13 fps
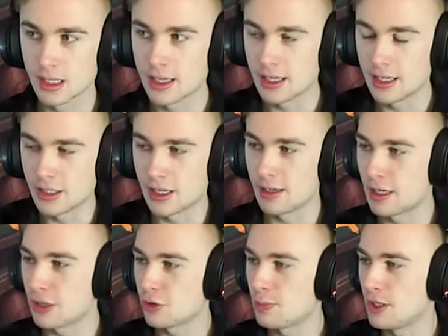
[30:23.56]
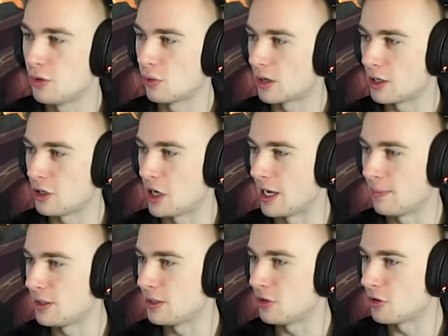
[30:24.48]
Is it might just be Norra
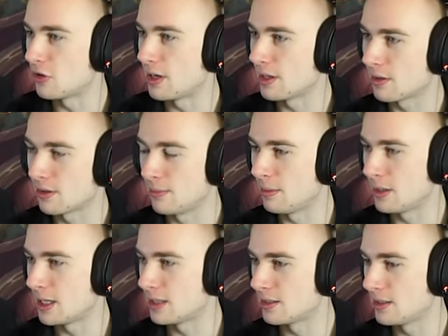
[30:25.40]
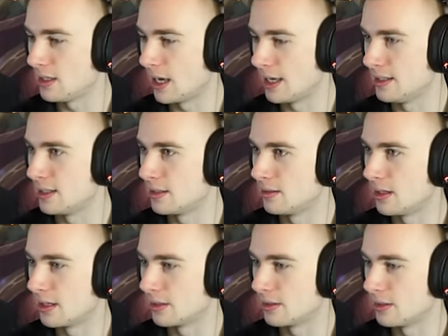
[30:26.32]
champion strength? Maybe that's the idea.
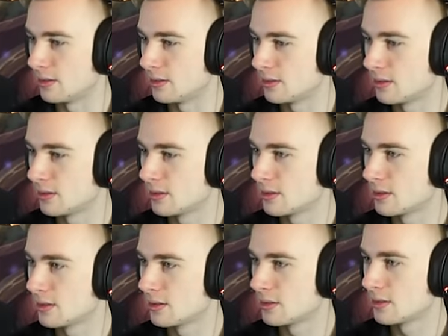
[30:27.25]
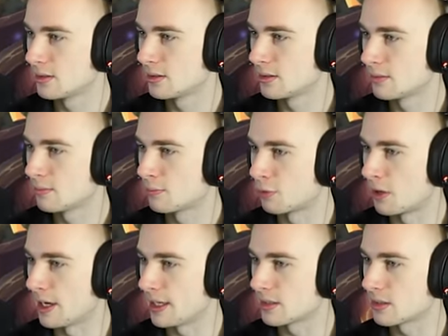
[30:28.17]
I don't know.
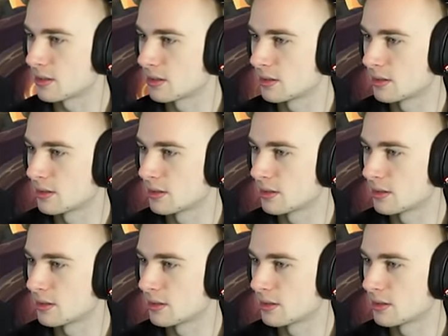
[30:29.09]
Pranks.